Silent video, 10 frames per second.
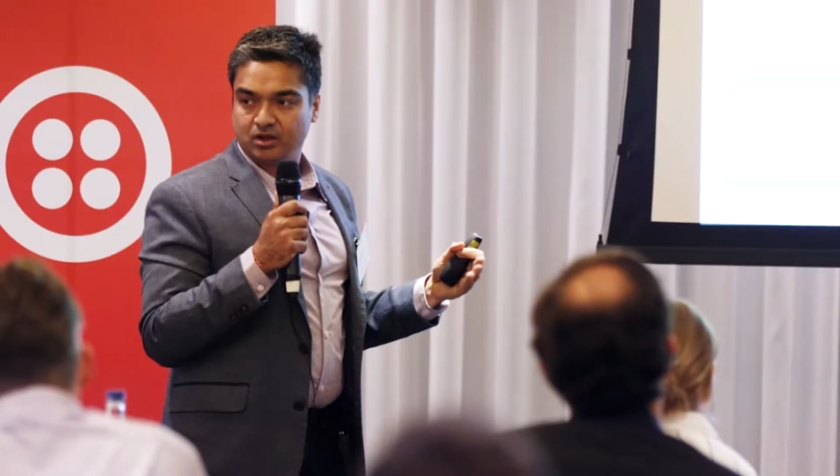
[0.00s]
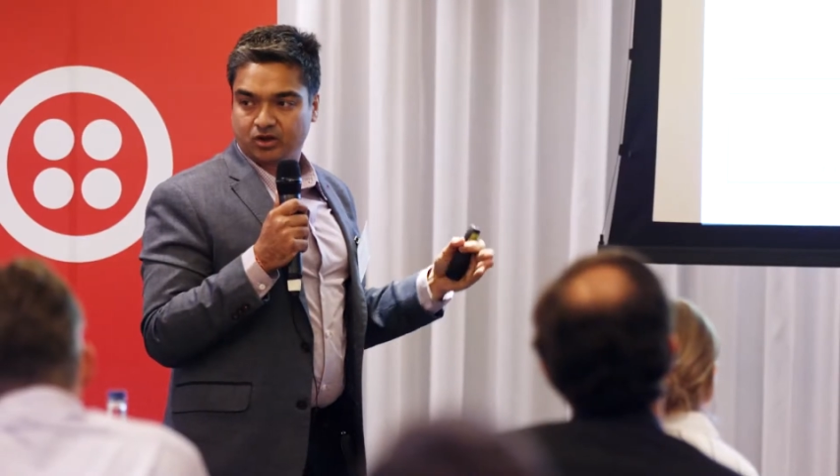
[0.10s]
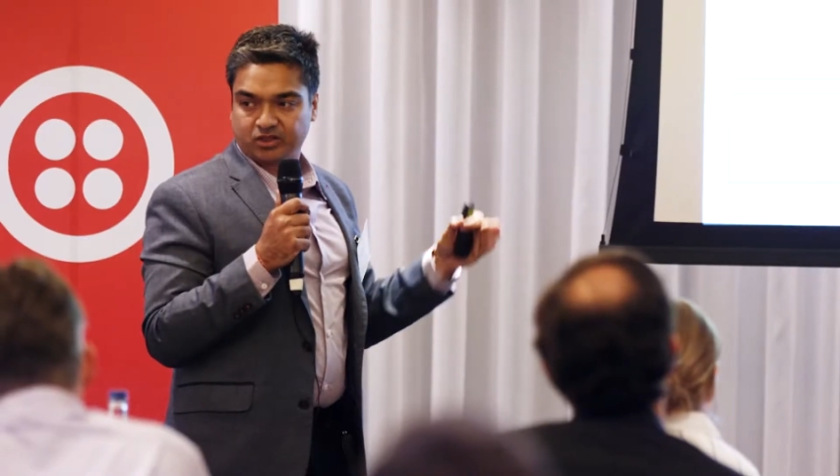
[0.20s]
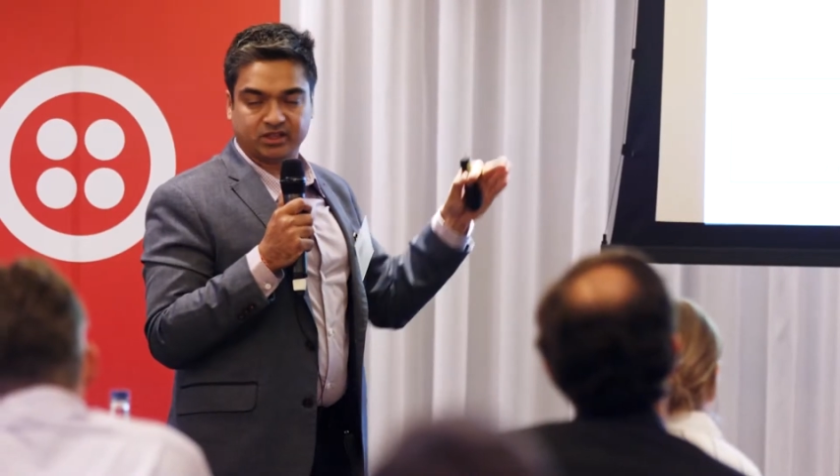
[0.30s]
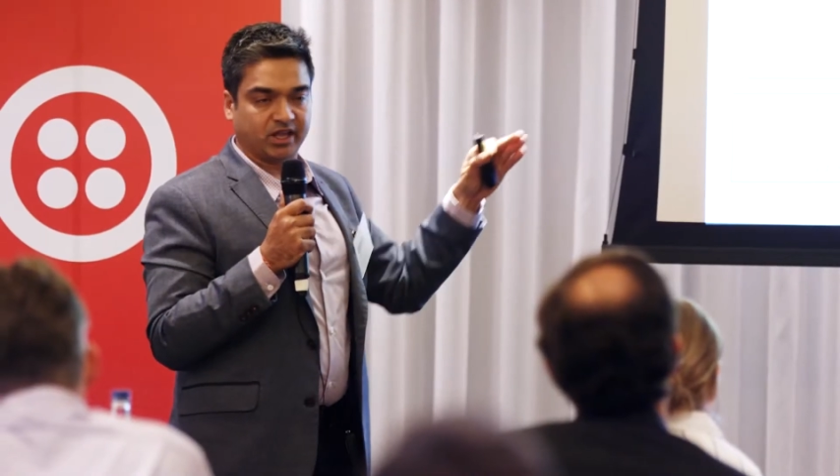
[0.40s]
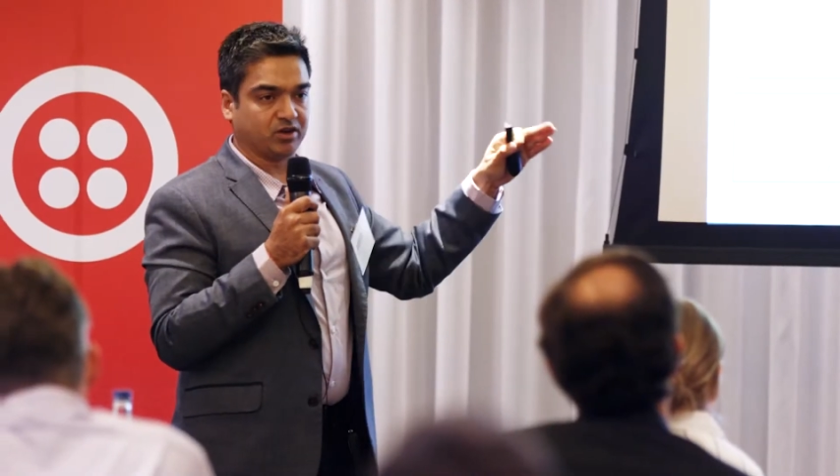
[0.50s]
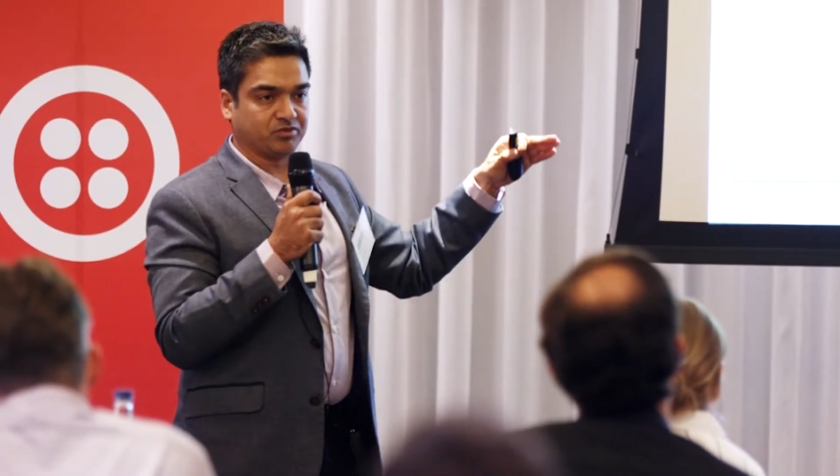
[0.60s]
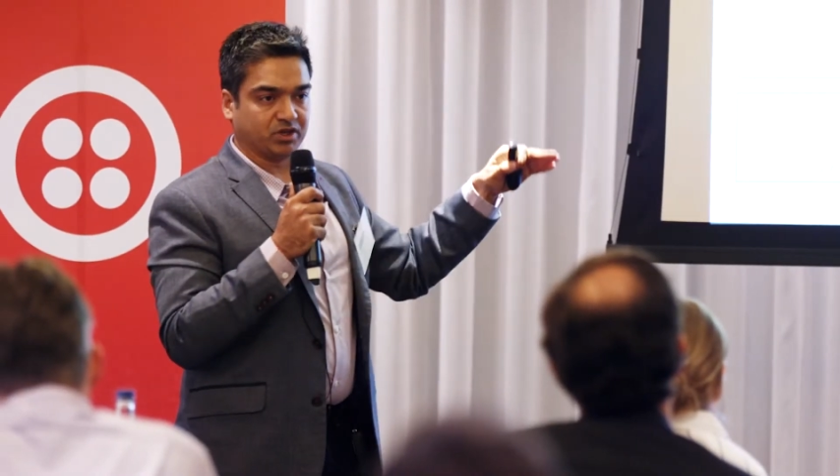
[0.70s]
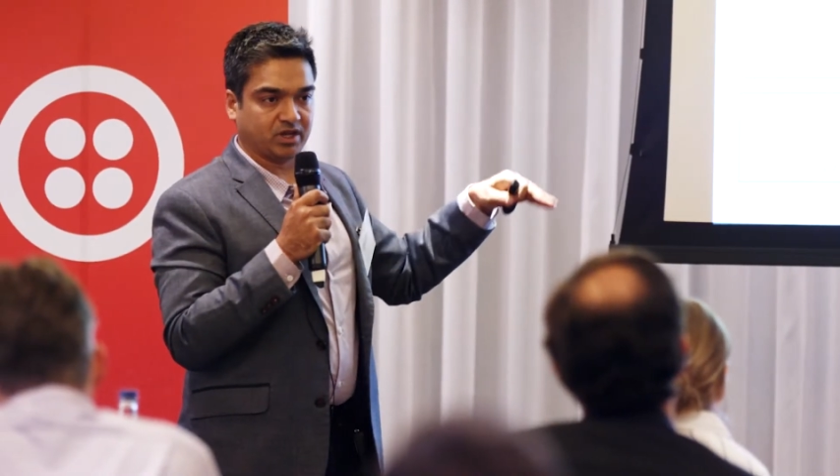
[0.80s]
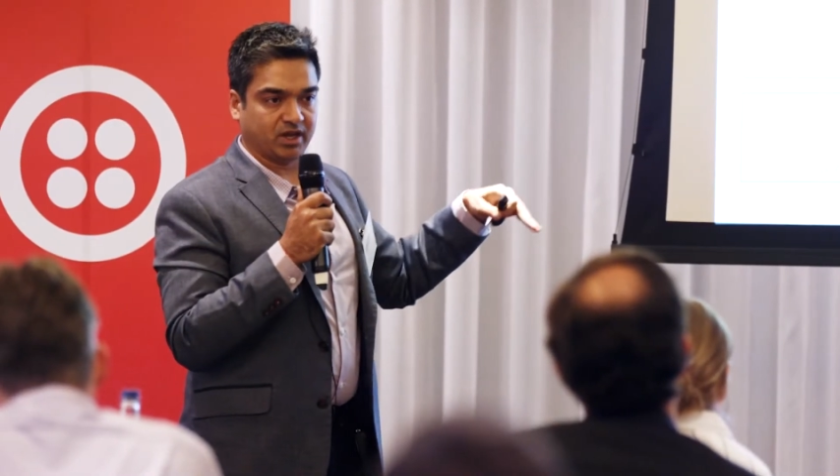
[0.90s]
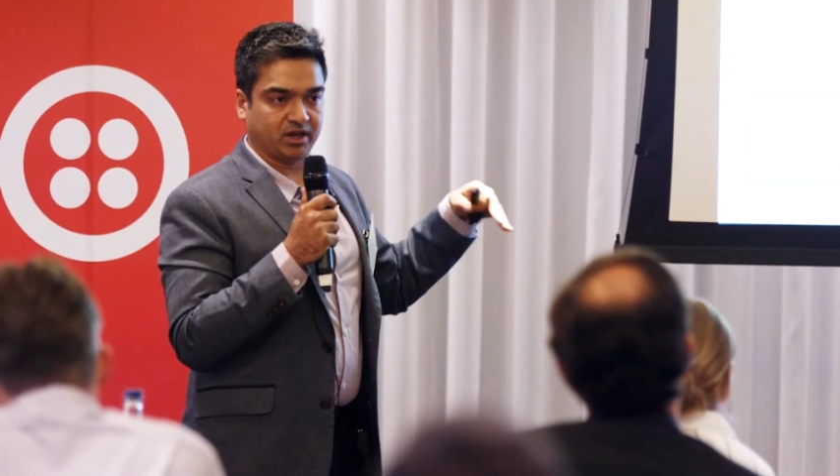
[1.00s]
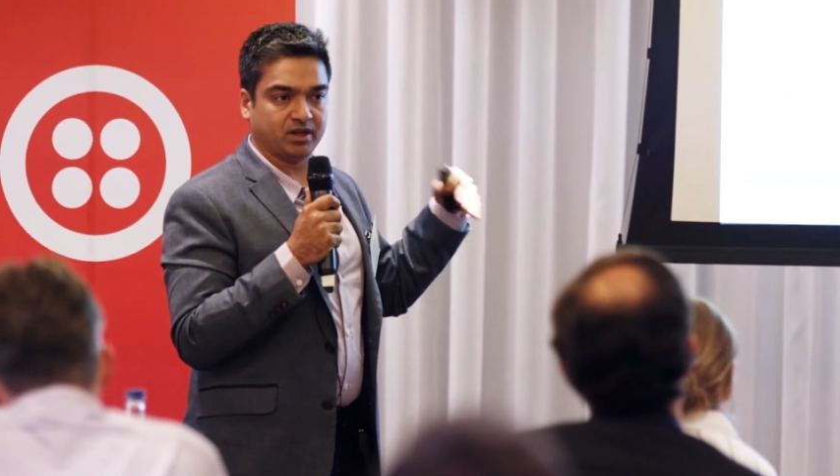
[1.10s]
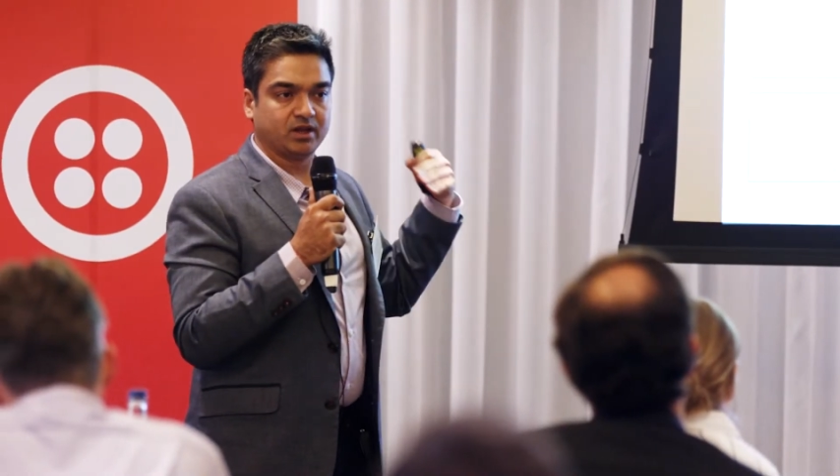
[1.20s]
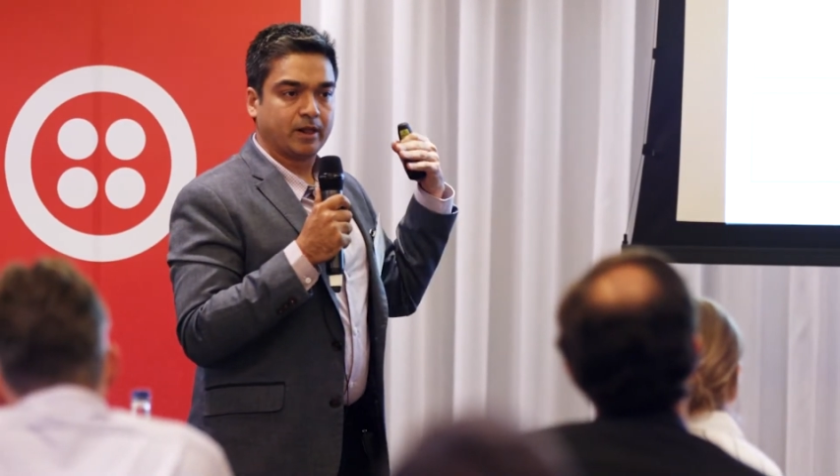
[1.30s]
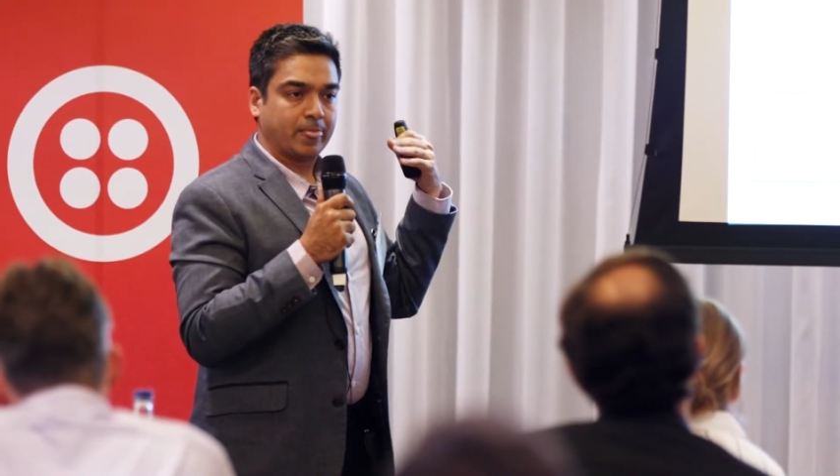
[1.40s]
Because at the end of the day,
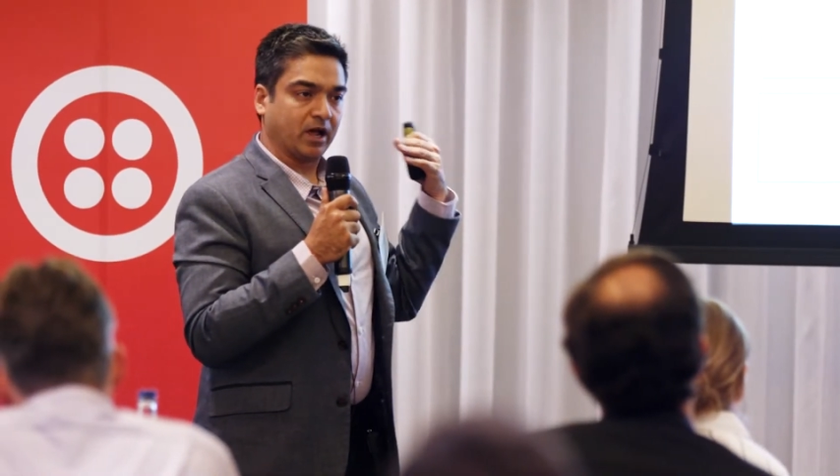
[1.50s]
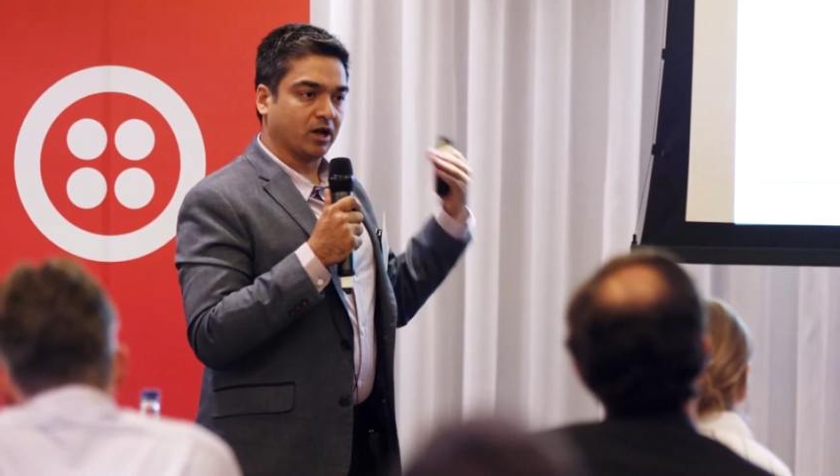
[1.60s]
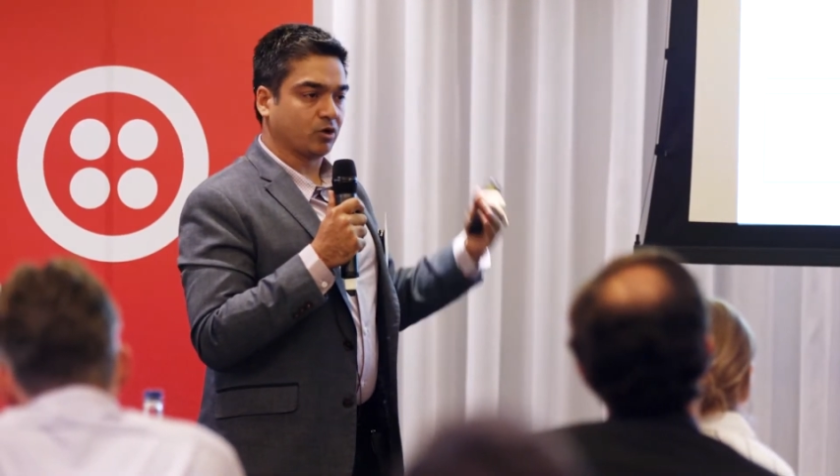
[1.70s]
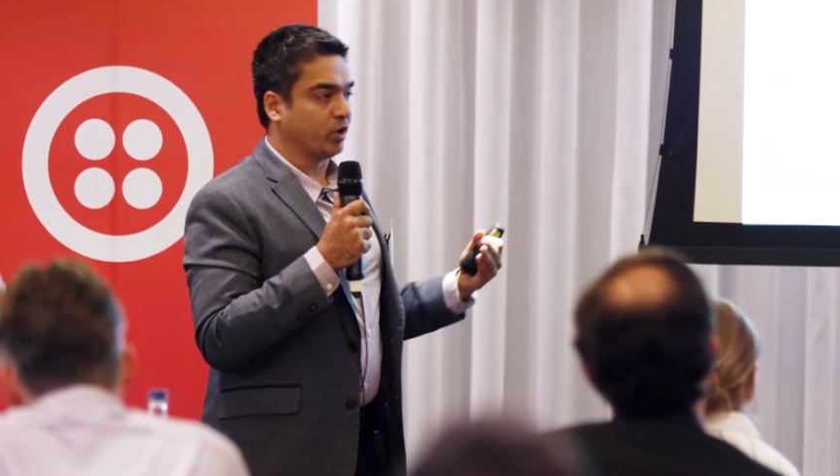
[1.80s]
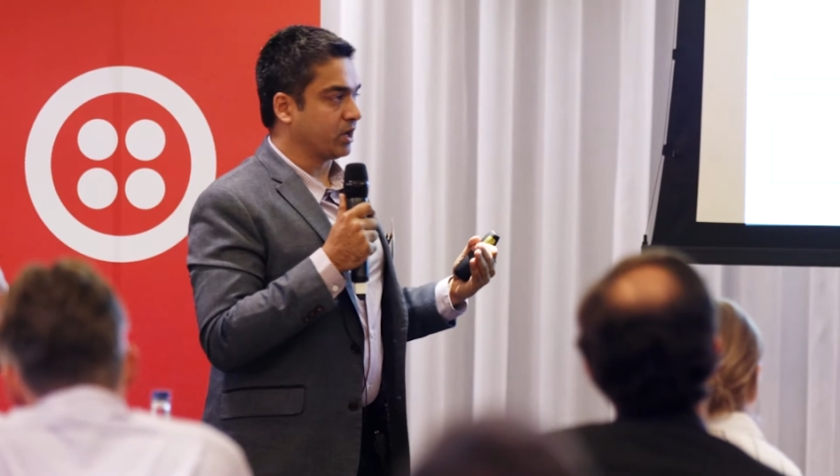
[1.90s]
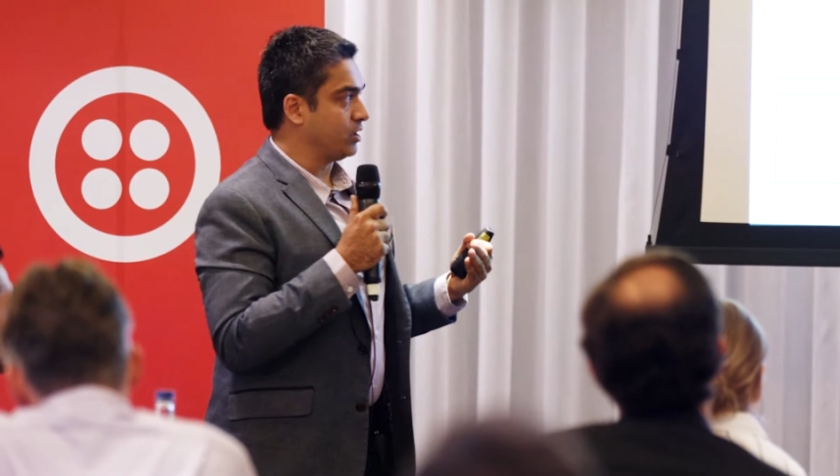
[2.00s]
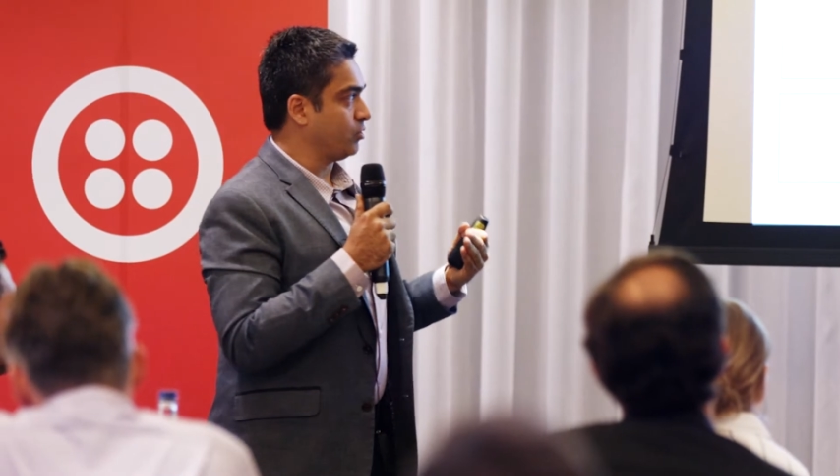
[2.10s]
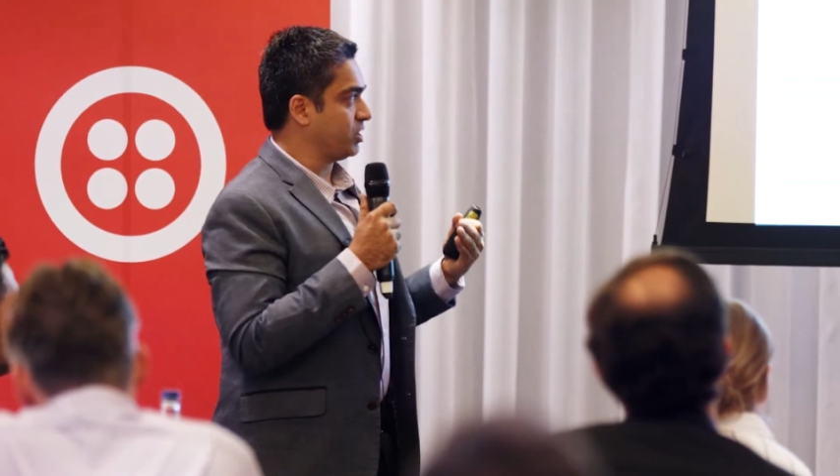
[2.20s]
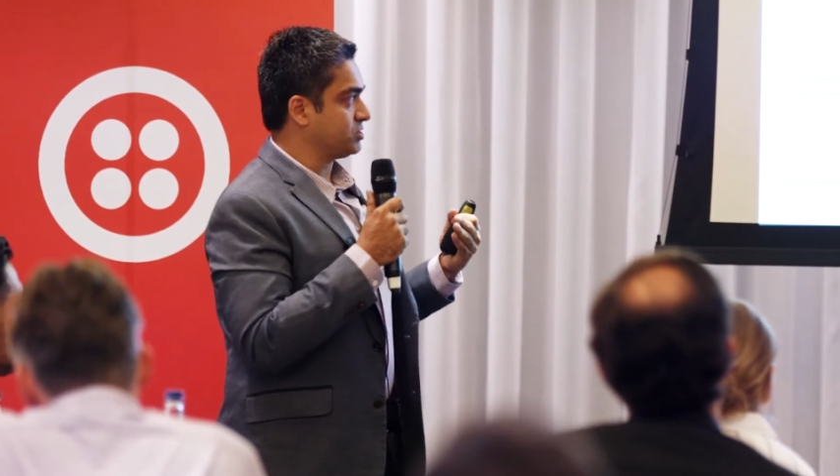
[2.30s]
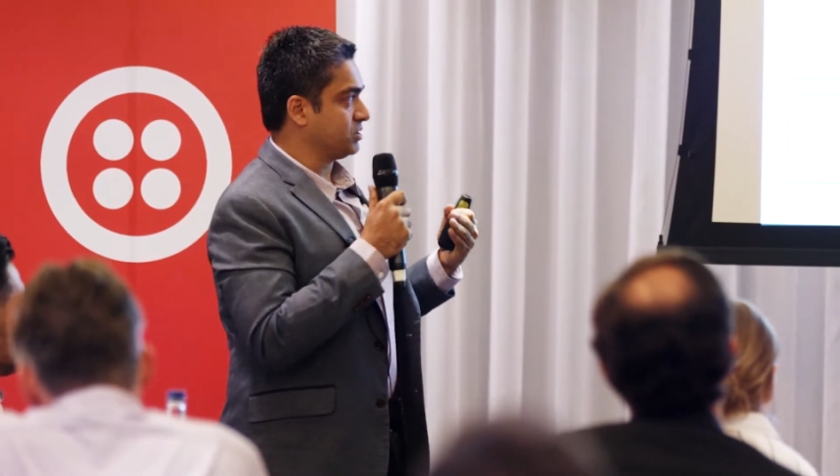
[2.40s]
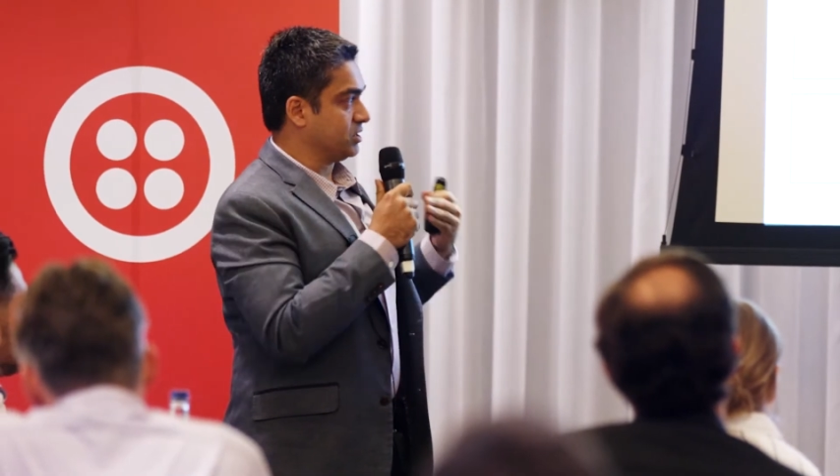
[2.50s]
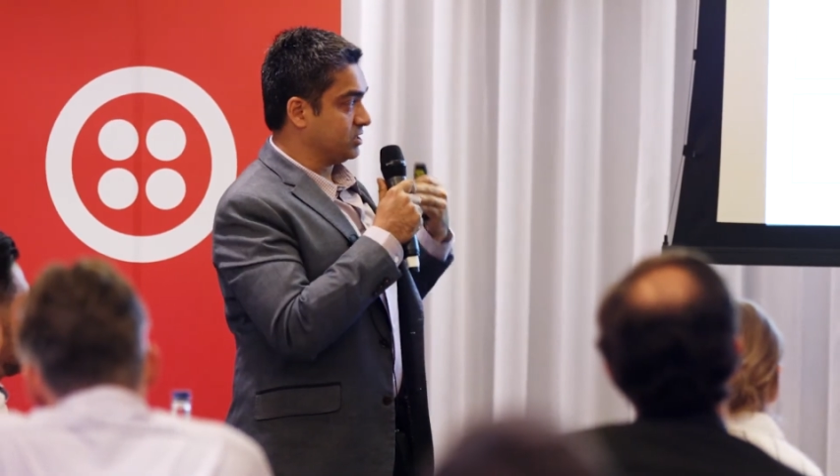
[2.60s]
quick iteration